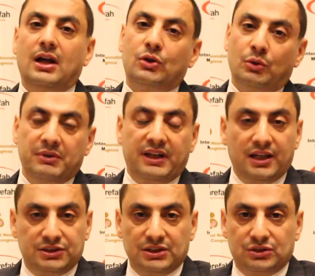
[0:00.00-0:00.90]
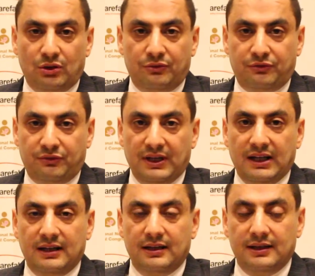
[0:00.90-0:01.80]
complications of
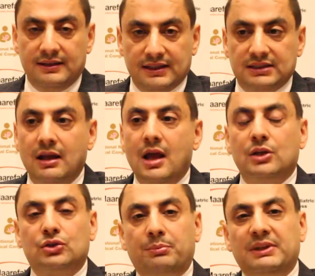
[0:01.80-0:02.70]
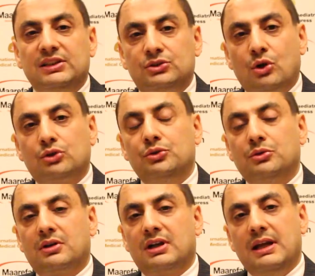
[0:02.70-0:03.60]
this. So please talk to your